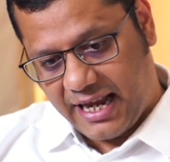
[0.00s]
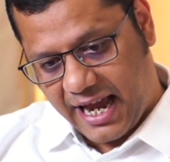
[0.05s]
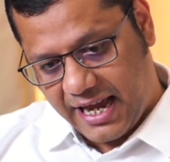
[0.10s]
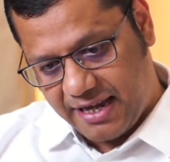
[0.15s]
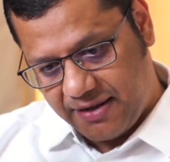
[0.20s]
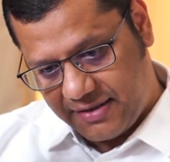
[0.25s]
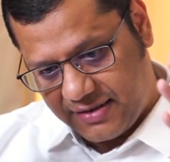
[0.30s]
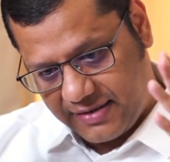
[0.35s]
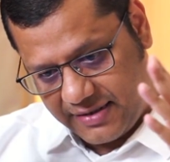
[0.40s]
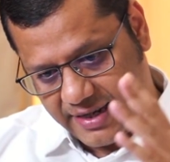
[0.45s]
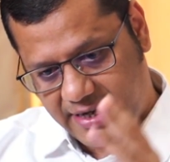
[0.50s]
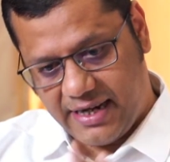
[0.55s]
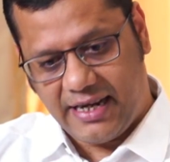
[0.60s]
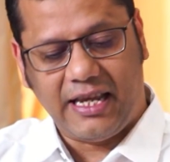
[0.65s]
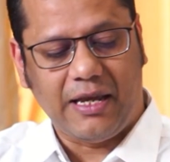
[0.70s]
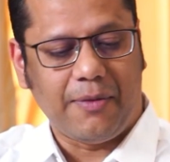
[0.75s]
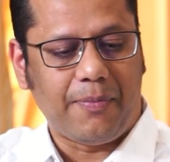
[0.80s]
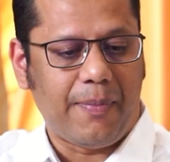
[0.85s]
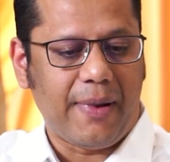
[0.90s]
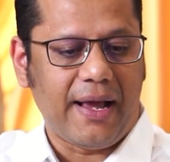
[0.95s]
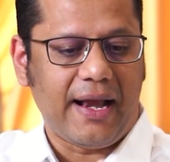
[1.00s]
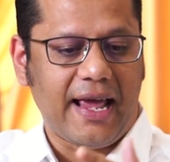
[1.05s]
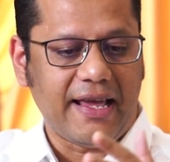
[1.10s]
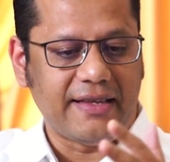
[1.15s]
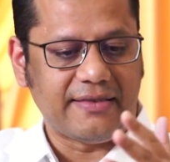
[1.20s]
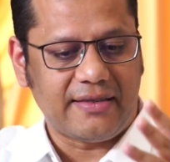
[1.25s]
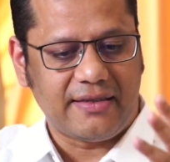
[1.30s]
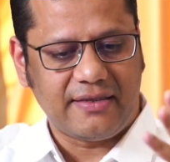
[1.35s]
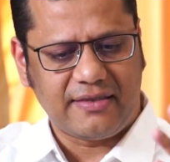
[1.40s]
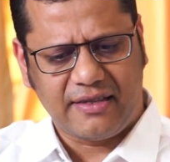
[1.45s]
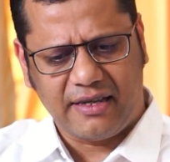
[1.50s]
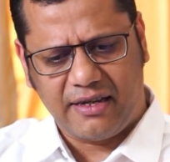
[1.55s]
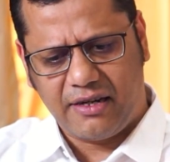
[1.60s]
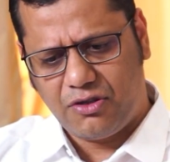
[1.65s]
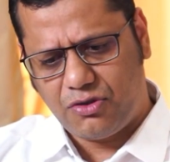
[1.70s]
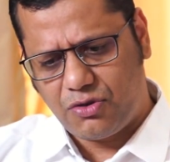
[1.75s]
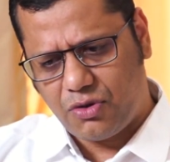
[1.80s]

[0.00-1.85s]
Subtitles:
I still keep my license current.